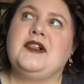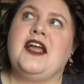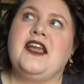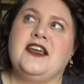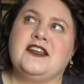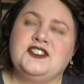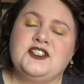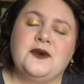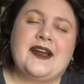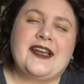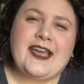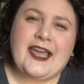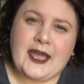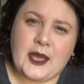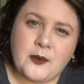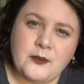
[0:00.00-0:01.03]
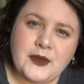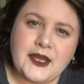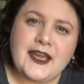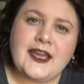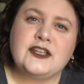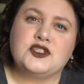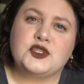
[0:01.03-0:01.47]
playing into a
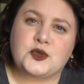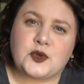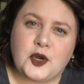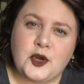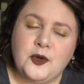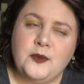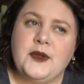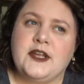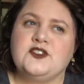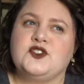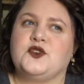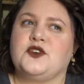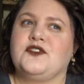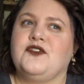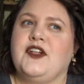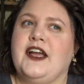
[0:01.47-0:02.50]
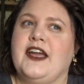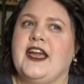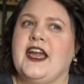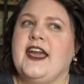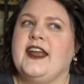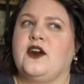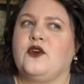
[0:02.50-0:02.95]
campy trope and sort of
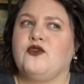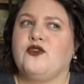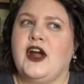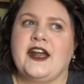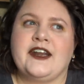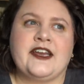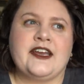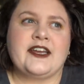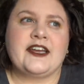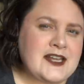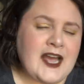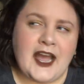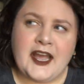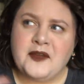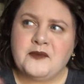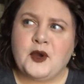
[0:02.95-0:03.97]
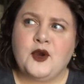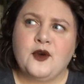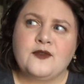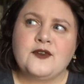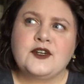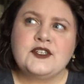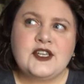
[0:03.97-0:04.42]
like an erotic type
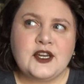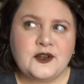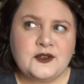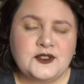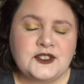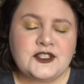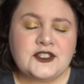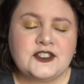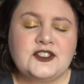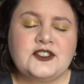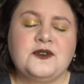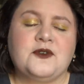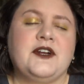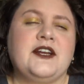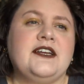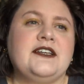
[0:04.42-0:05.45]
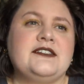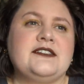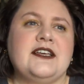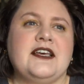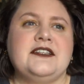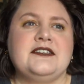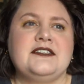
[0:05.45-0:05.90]
overtone to the story,
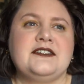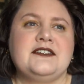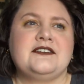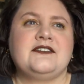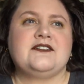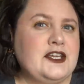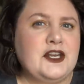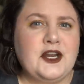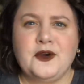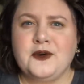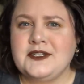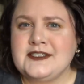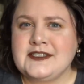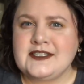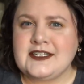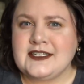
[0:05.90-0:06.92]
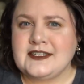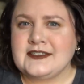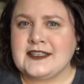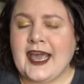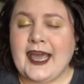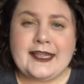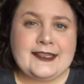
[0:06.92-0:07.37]
since, you know, it's
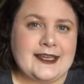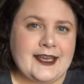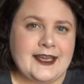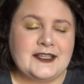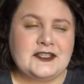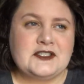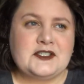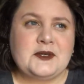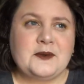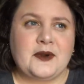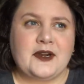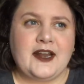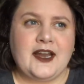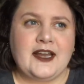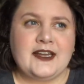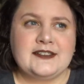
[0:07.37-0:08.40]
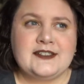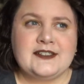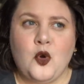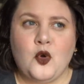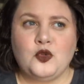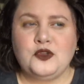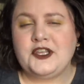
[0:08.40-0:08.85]
these aliens who are not
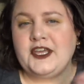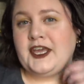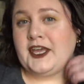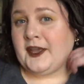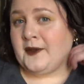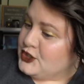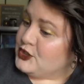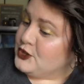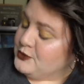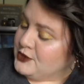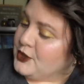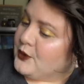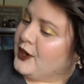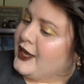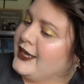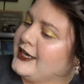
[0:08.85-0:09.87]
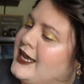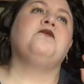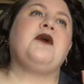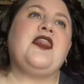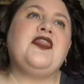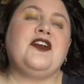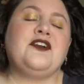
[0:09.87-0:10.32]
wholly humanoid,
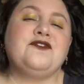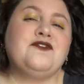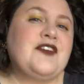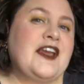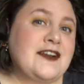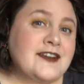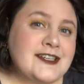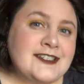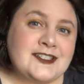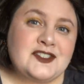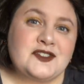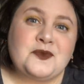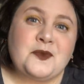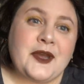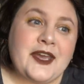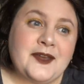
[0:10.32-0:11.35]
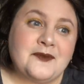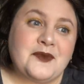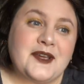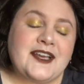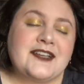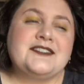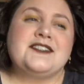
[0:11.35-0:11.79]
but they're very sweet
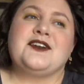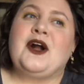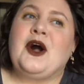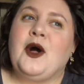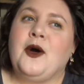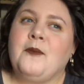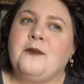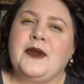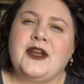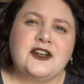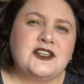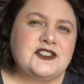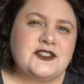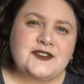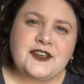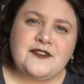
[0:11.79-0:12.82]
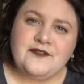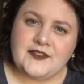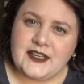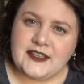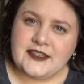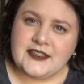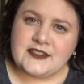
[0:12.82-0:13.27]
because they're all marriage of
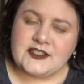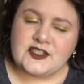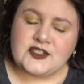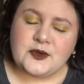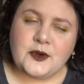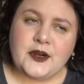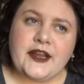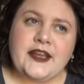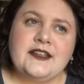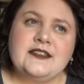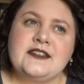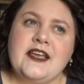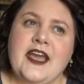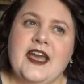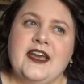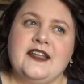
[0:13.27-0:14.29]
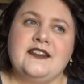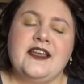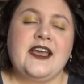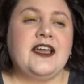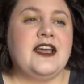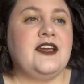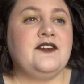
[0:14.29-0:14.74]
convenience stories, and
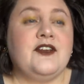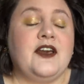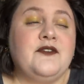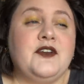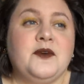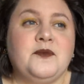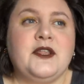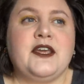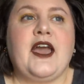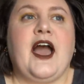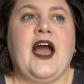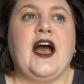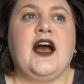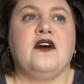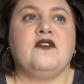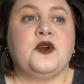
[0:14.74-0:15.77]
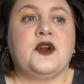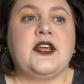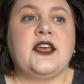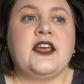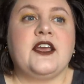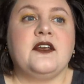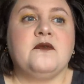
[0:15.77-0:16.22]
they inevitably have
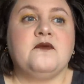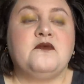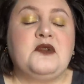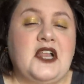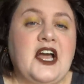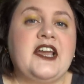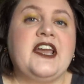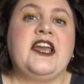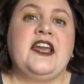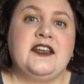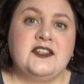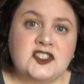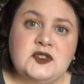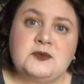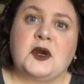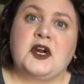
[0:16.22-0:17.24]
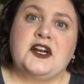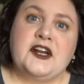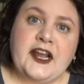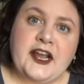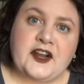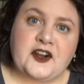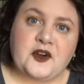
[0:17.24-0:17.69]
pretty plucky, smart
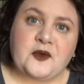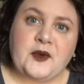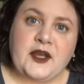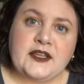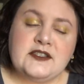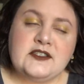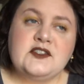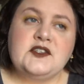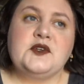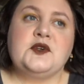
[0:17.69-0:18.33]
heroines